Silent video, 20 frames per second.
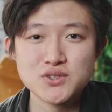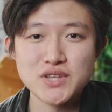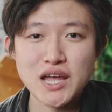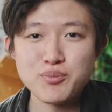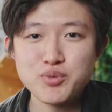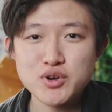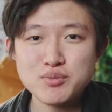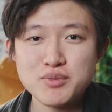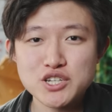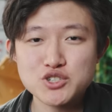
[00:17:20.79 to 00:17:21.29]
So
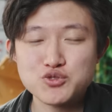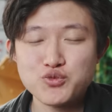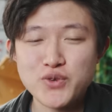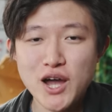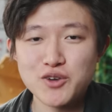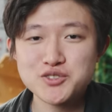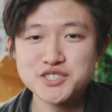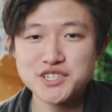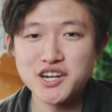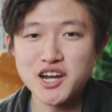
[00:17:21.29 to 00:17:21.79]
that pretty much
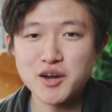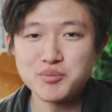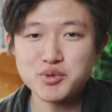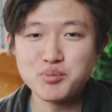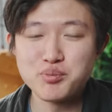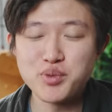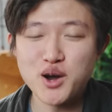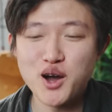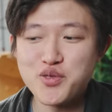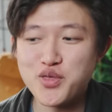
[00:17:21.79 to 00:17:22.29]
rounds it
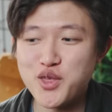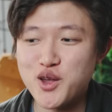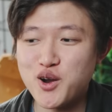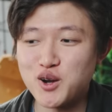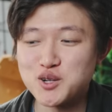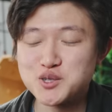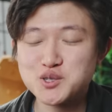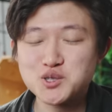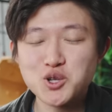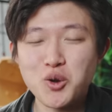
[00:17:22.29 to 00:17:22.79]
up, but there
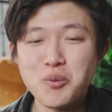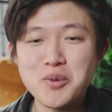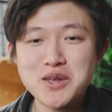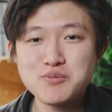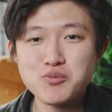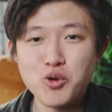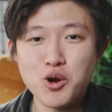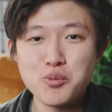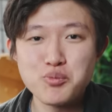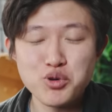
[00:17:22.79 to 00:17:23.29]
are so many
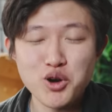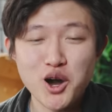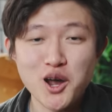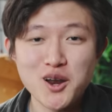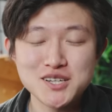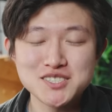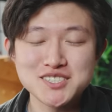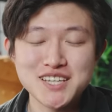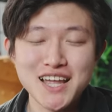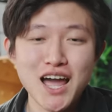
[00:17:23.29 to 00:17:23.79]
more
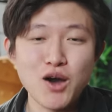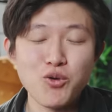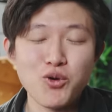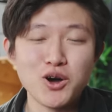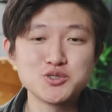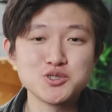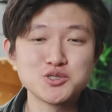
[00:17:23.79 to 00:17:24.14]
products that I want